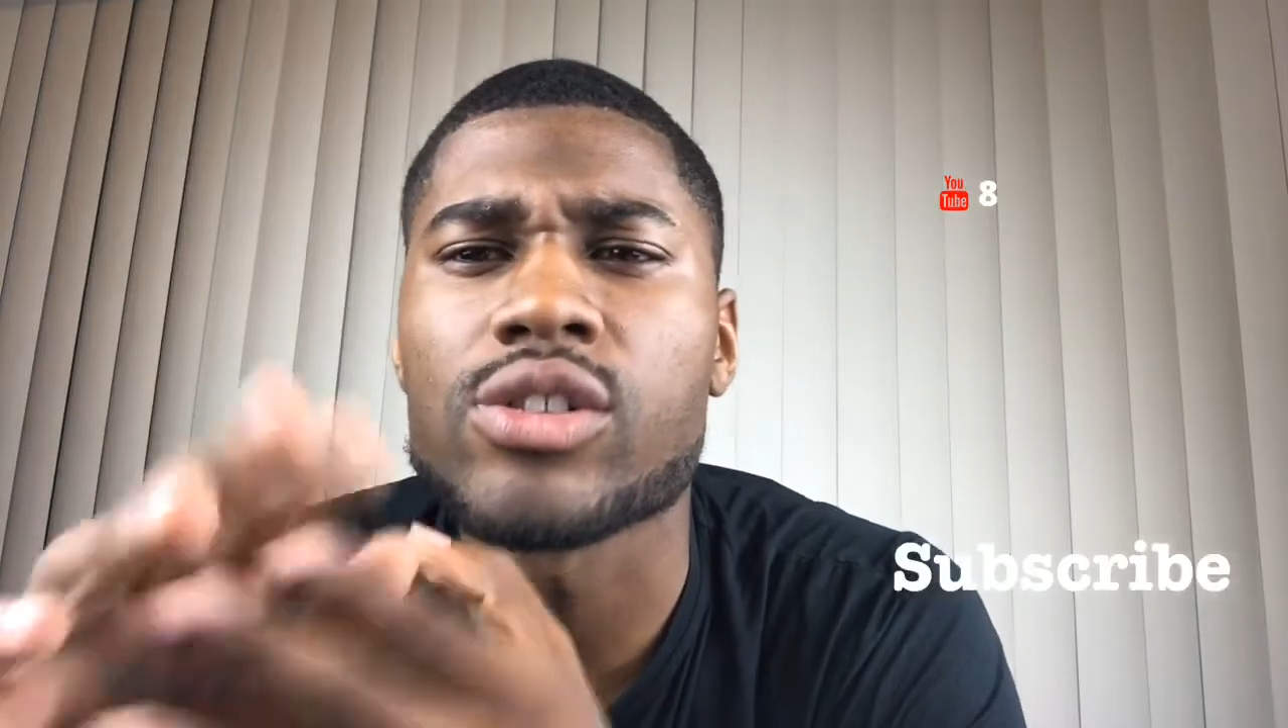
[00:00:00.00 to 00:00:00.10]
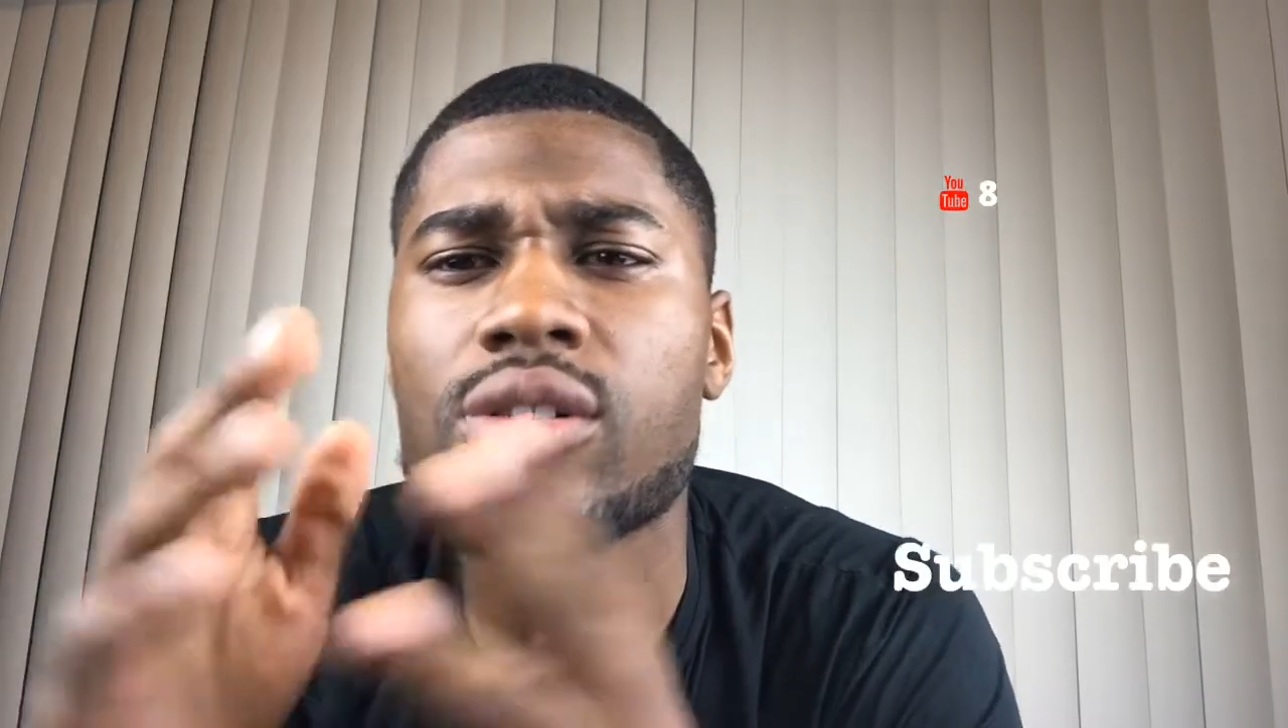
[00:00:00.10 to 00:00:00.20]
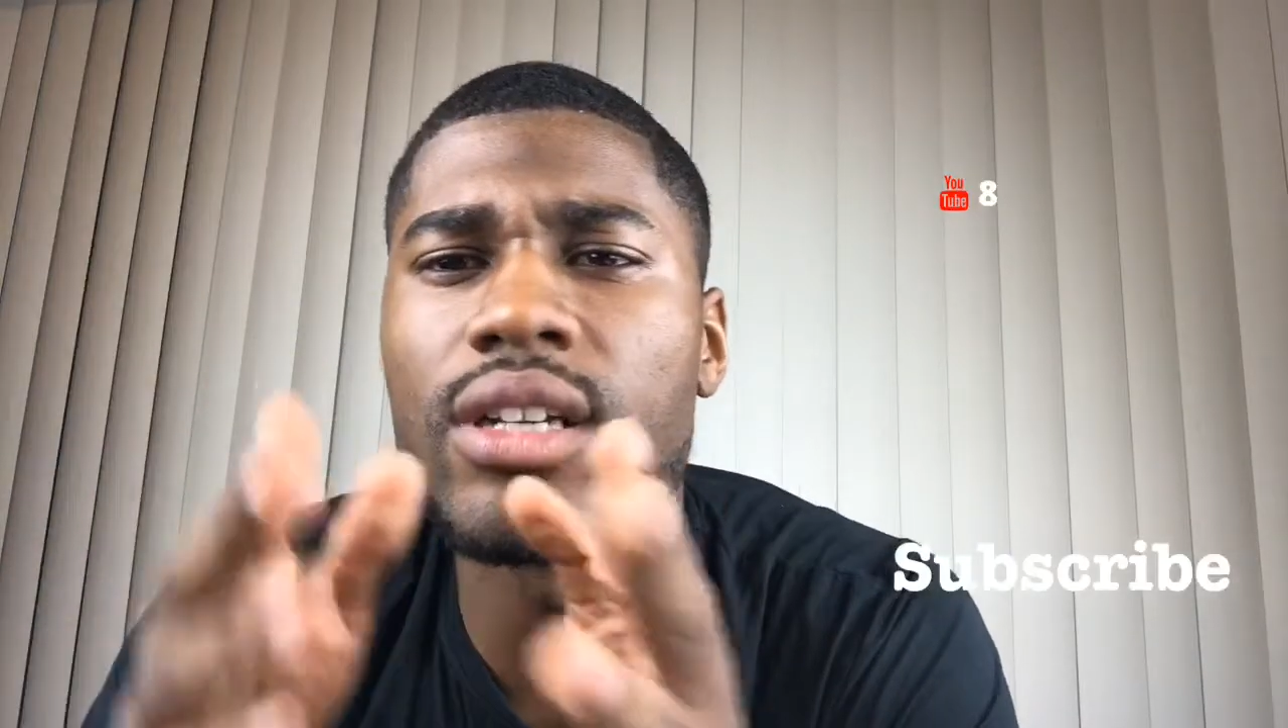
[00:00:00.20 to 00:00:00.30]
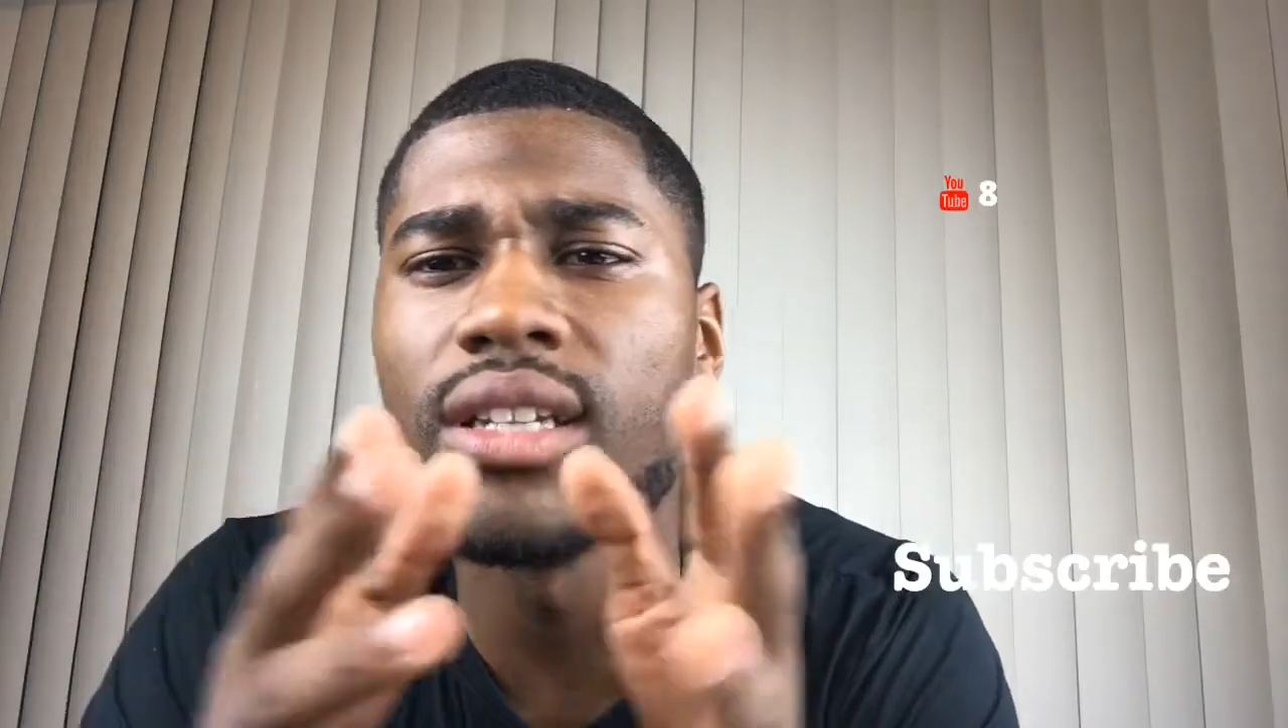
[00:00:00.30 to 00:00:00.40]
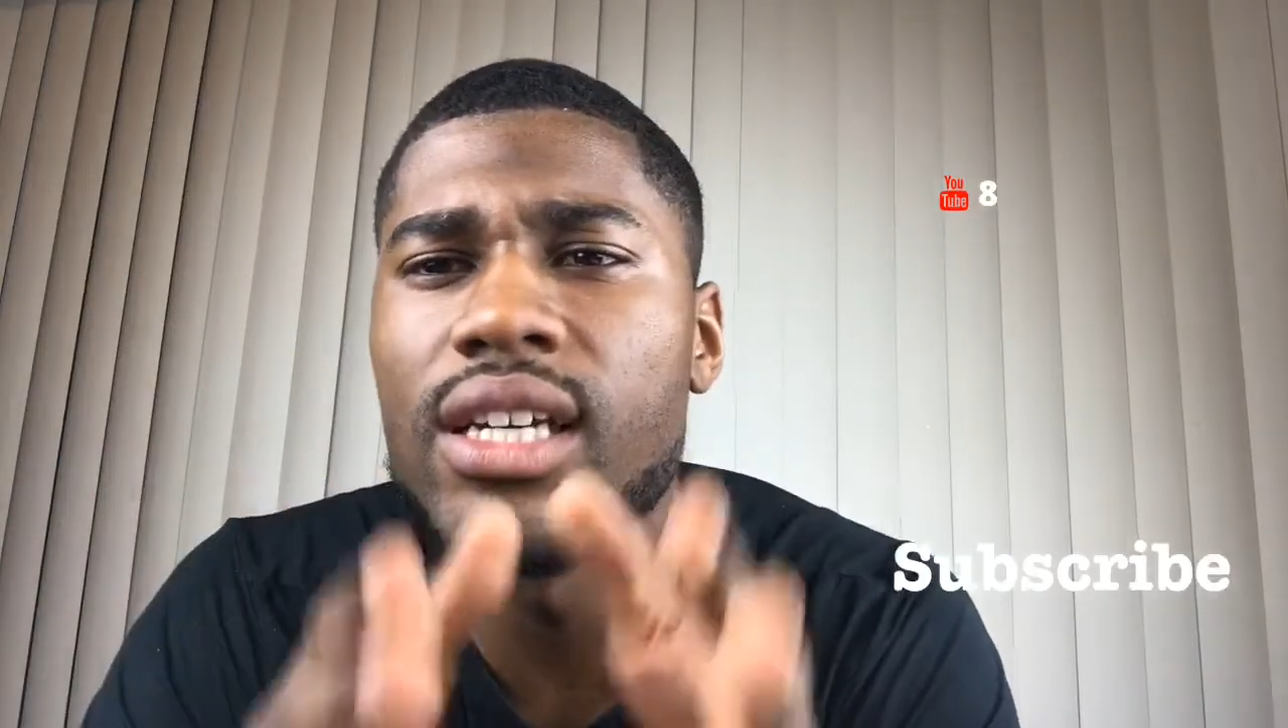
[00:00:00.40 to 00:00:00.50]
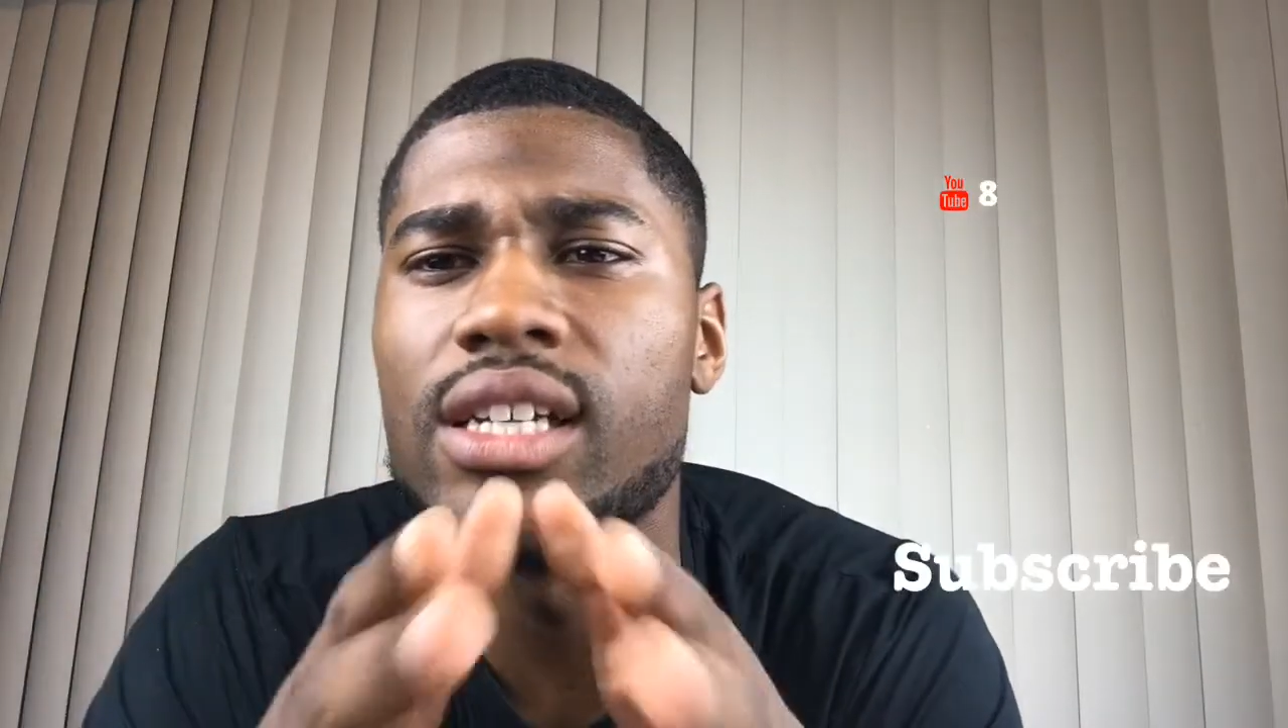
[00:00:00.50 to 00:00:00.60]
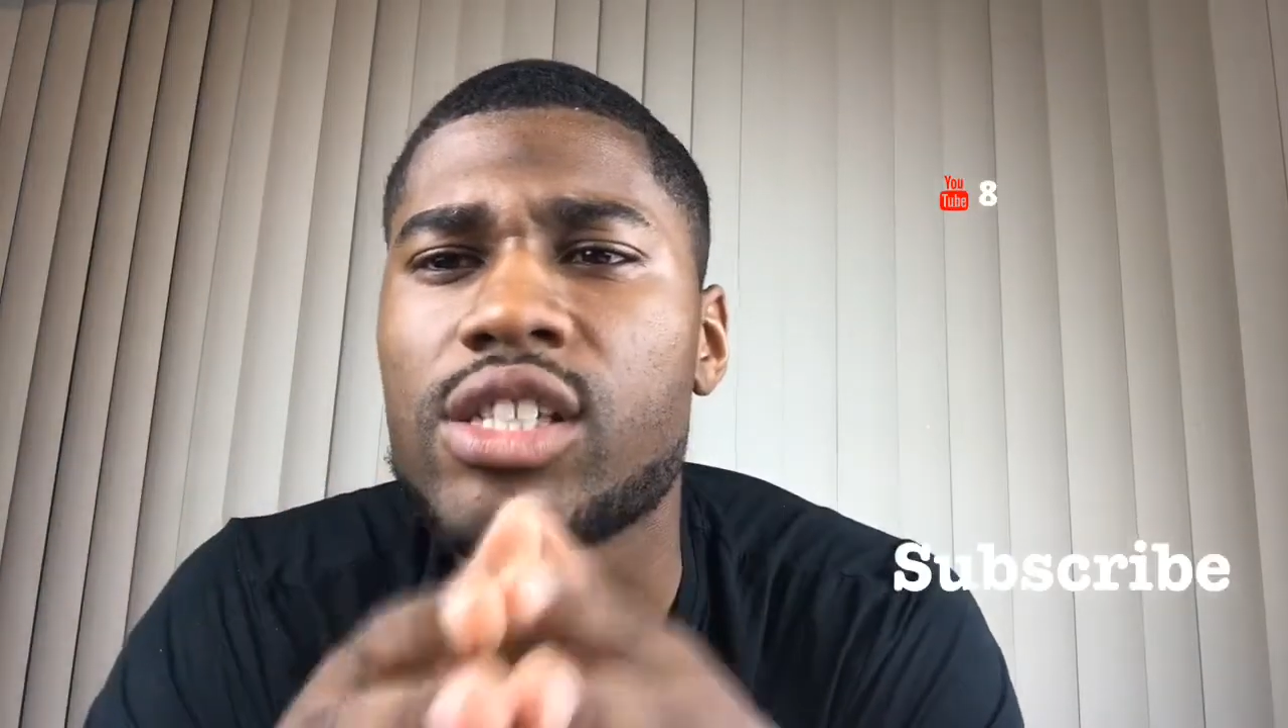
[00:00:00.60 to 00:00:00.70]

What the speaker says: are going to lead